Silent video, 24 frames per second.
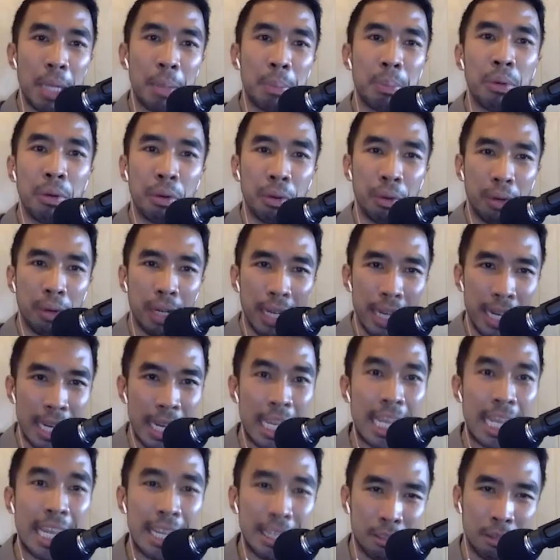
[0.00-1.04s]
people
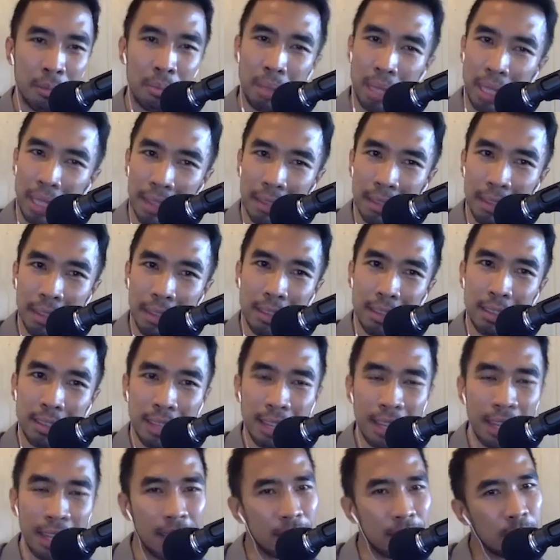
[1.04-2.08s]
need to be these
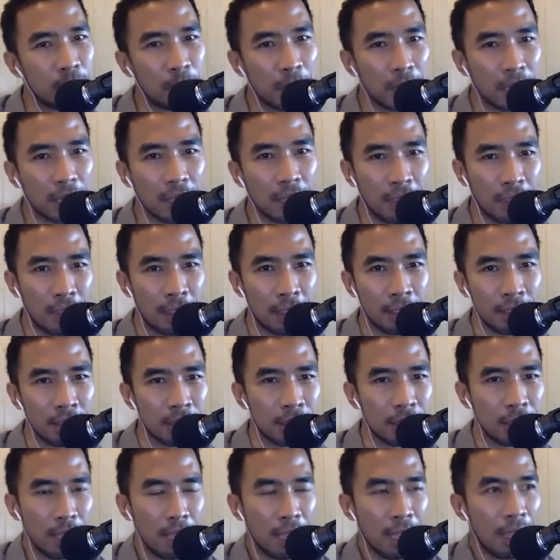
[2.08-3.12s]
days,
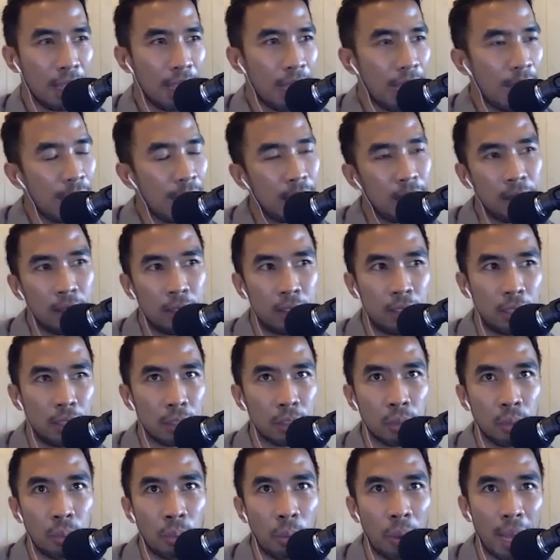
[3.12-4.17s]
because just
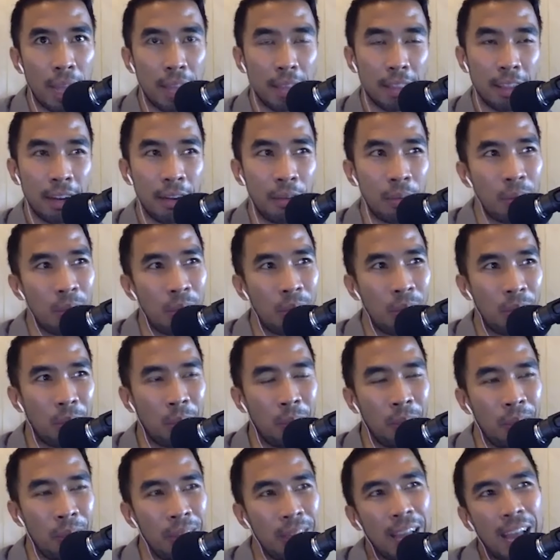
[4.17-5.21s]
the way that
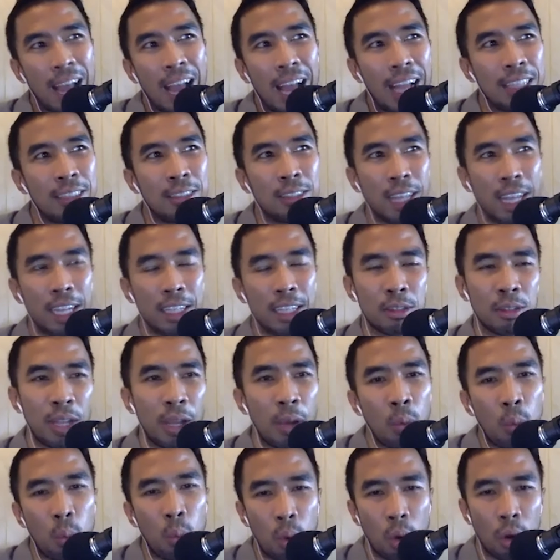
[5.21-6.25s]

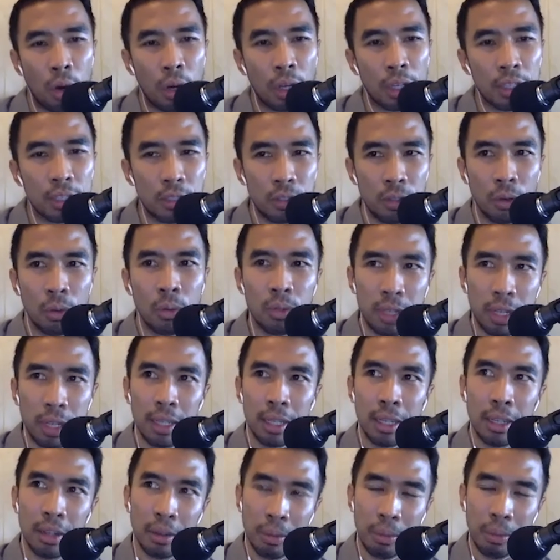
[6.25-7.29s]
it works, you're
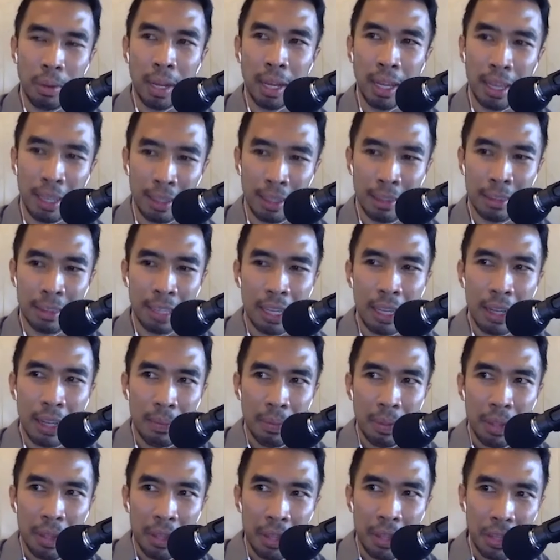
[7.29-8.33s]
dealing with
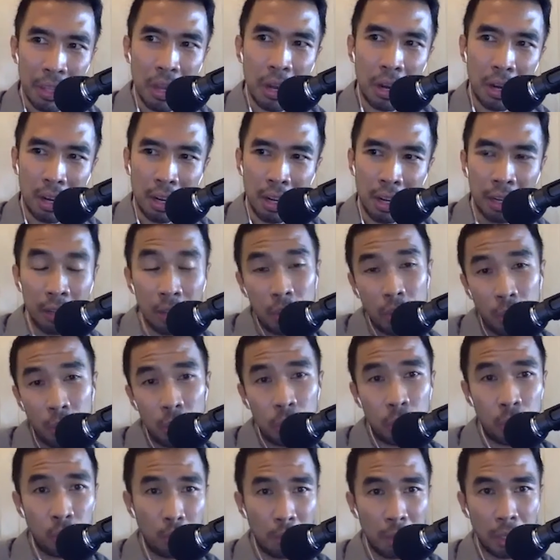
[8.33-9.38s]
young
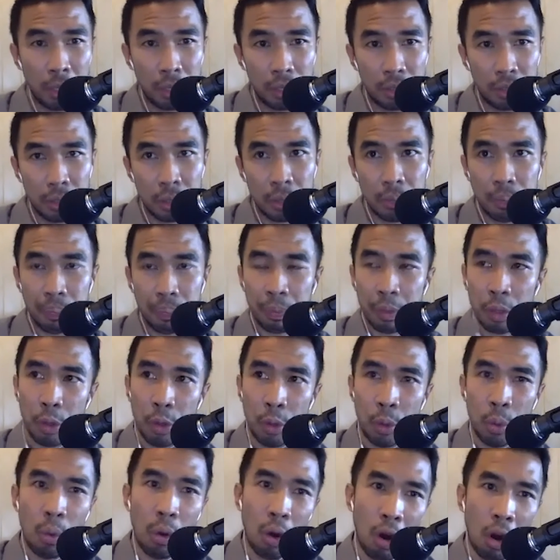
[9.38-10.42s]
YouTubers
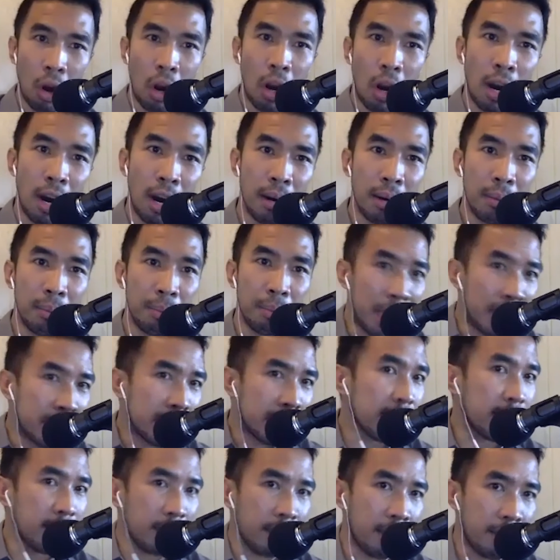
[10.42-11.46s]
who are
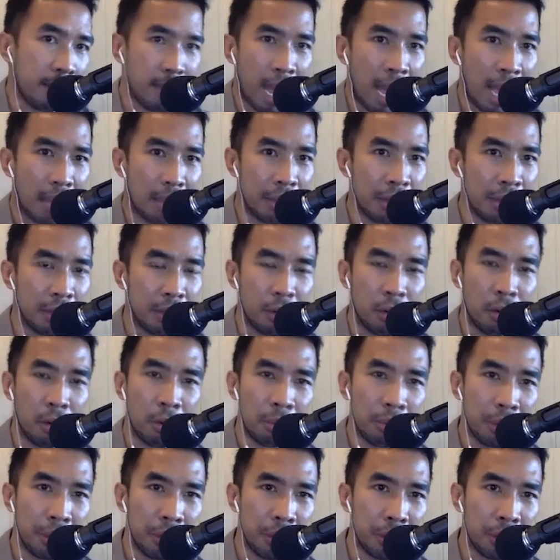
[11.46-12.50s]
basically that. They're their own
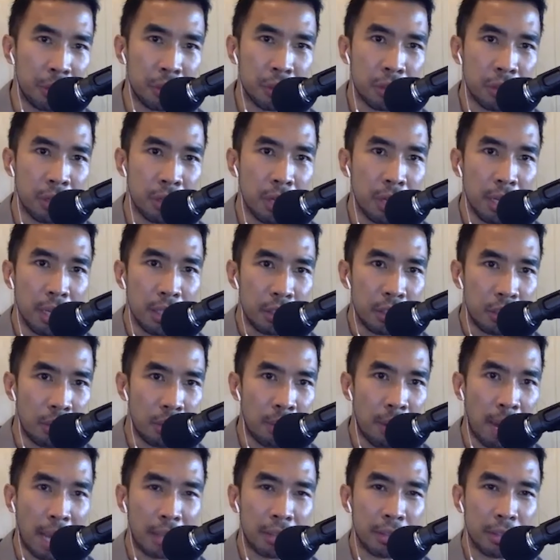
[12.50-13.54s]
producer,
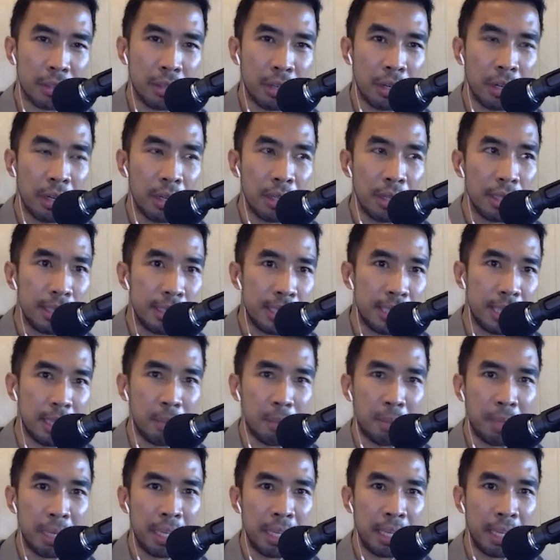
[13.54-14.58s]
director,
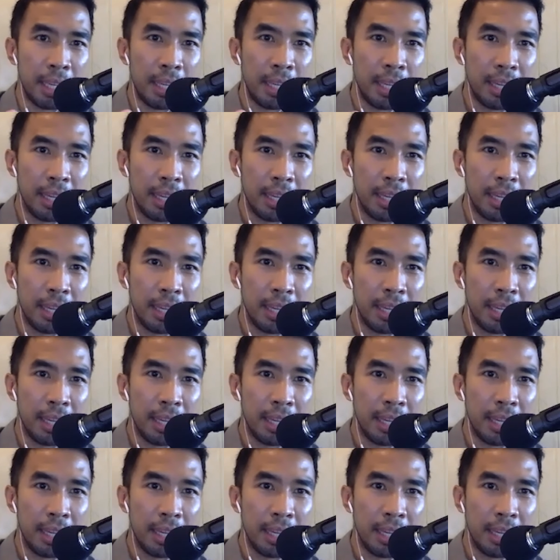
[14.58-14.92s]
DP,